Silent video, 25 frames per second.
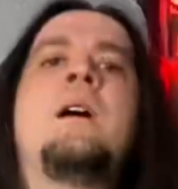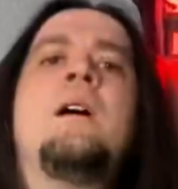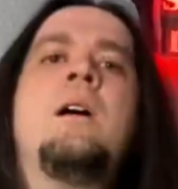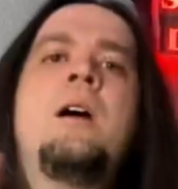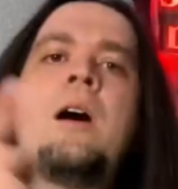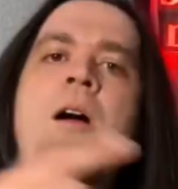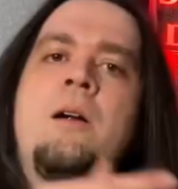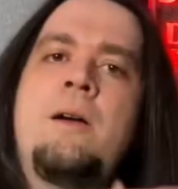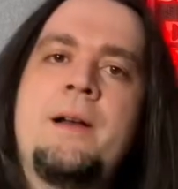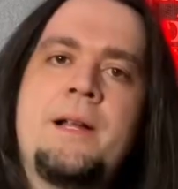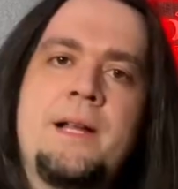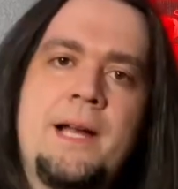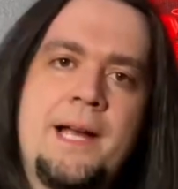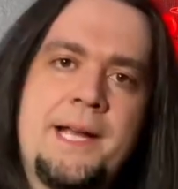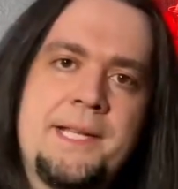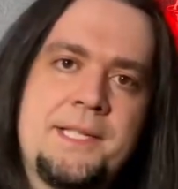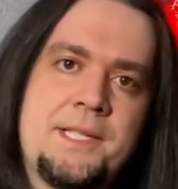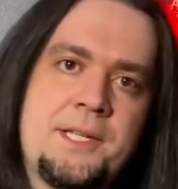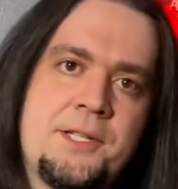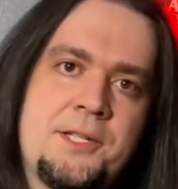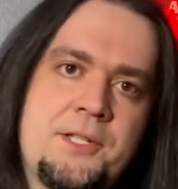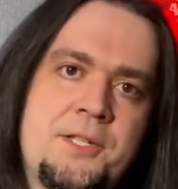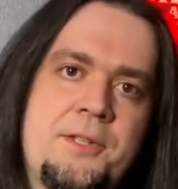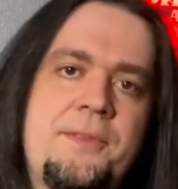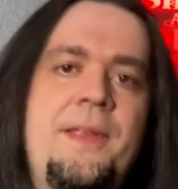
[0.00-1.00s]
Alright
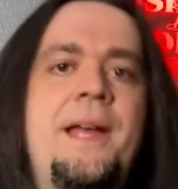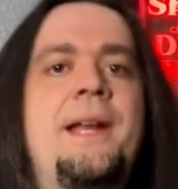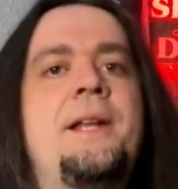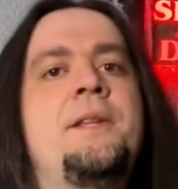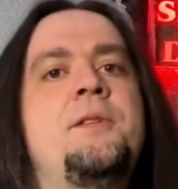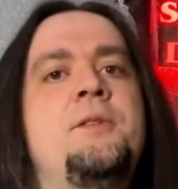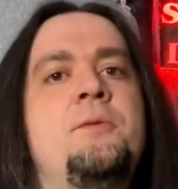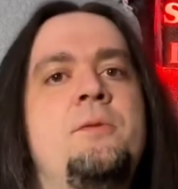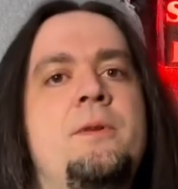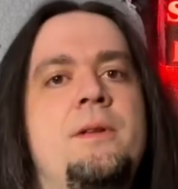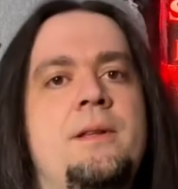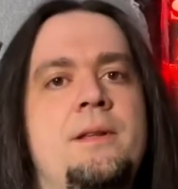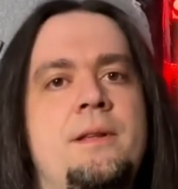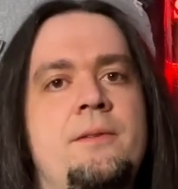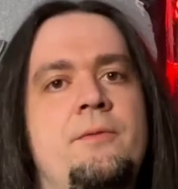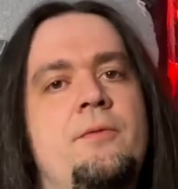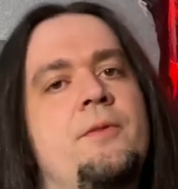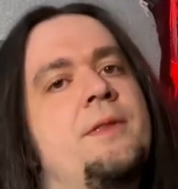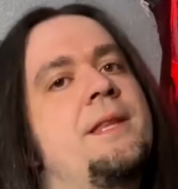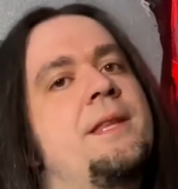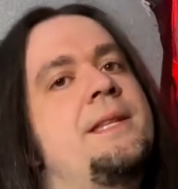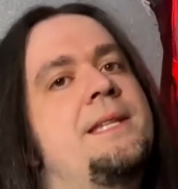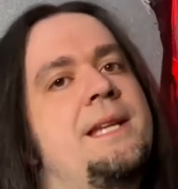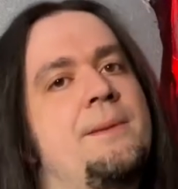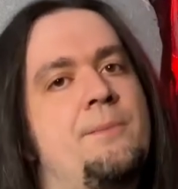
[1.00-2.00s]
guys, so that'll do it for
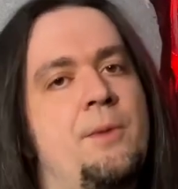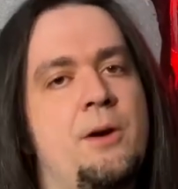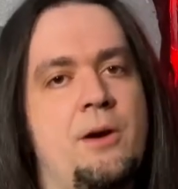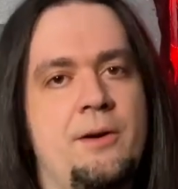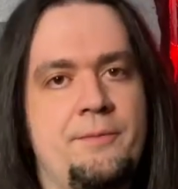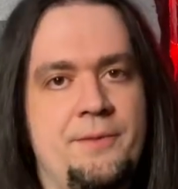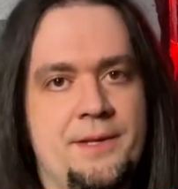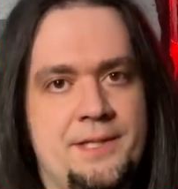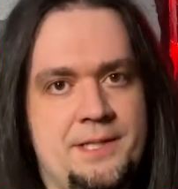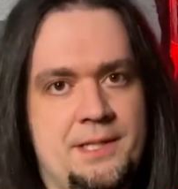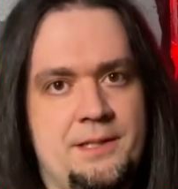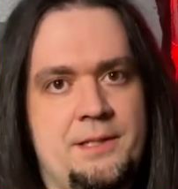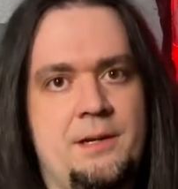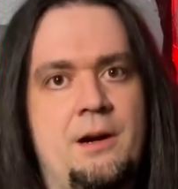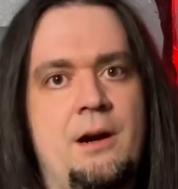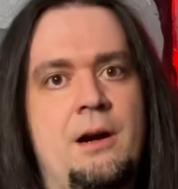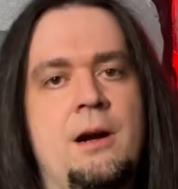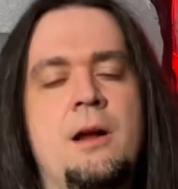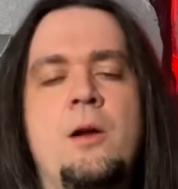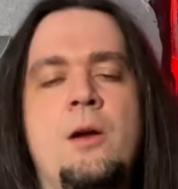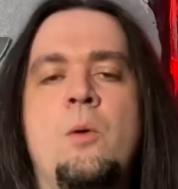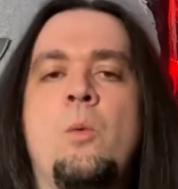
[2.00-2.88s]
the demo of this guitar.